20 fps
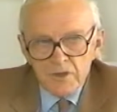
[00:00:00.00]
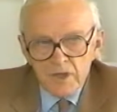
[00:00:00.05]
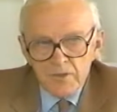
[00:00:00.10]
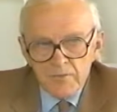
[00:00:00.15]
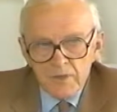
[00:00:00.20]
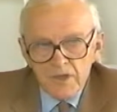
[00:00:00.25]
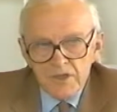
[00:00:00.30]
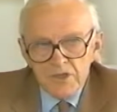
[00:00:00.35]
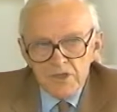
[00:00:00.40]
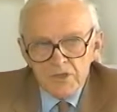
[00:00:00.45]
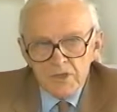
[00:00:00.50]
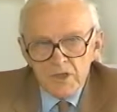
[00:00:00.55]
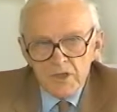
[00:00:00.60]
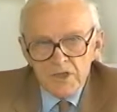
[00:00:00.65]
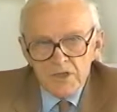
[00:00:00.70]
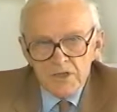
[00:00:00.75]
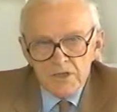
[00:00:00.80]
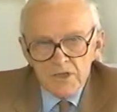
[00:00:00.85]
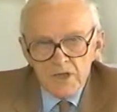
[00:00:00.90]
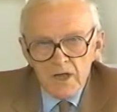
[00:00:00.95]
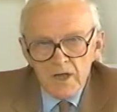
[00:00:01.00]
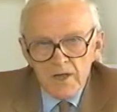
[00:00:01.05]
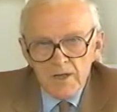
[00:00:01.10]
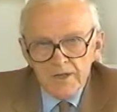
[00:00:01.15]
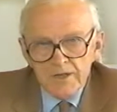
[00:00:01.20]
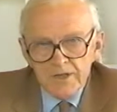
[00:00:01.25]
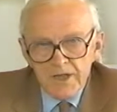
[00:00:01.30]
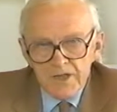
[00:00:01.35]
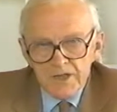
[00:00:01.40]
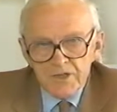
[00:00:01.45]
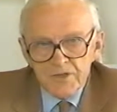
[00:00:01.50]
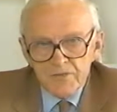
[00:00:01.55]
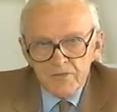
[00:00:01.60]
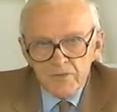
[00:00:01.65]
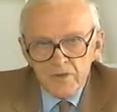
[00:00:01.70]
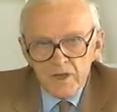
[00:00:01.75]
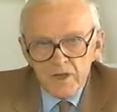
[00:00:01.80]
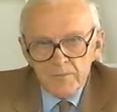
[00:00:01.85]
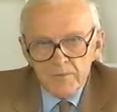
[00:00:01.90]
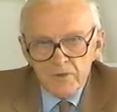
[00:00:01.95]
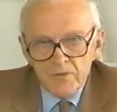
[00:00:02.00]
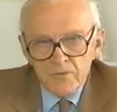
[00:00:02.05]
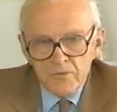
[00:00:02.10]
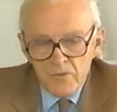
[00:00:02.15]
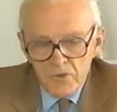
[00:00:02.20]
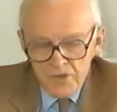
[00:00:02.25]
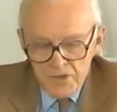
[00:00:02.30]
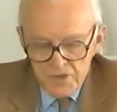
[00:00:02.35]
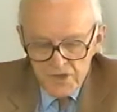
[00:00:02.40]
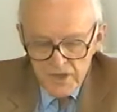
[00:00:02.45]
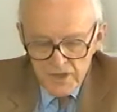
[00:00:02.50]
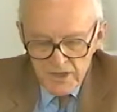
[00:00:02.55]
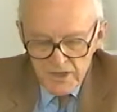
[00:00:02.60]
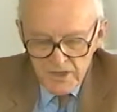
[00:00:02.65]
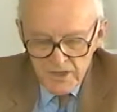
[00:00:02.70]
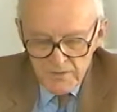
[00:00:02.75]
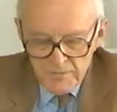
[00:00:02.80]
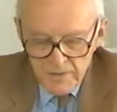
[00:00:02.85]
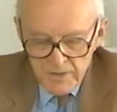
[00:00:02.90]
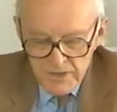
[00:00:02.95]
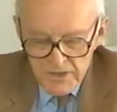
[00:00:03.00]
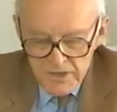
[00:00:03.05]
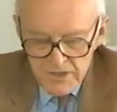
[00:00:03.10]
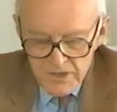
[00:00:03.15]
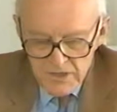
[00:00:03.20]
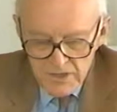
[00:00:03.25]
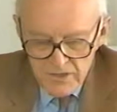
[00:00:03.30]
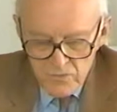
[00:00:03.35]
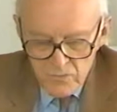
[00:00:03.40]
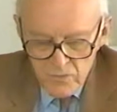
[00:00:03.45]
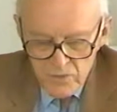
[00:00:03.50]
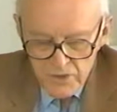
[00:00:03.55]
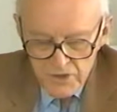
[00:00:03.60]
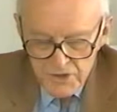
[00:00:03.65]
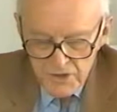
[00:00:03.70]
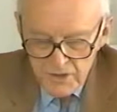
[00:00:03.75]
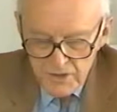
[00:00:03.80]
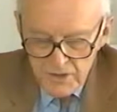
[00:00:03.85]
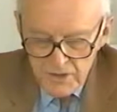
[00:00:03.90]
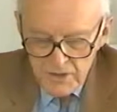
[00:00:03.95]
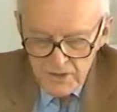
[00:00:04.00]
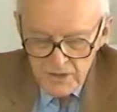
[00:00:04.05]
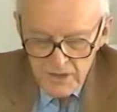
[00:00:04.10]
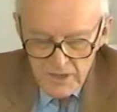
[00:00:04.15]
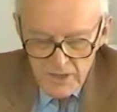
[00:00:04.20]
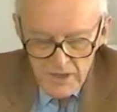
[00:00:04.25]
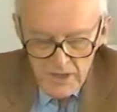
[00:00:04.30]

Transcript: I made studies, I testified before Senate committees in Washington,